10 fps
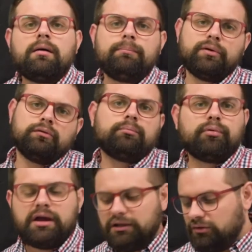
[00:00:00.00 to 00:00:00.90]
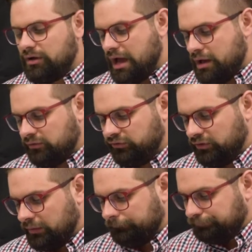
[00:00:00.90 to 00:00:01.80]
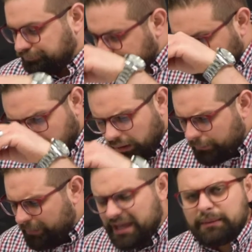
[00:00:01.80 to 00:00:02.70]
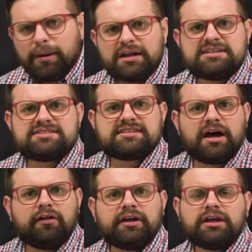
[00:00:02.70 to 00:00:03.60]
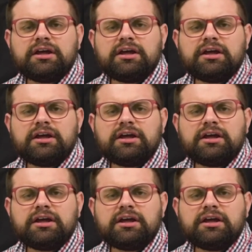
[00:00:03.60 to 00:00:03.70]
build a brand new house, make money selling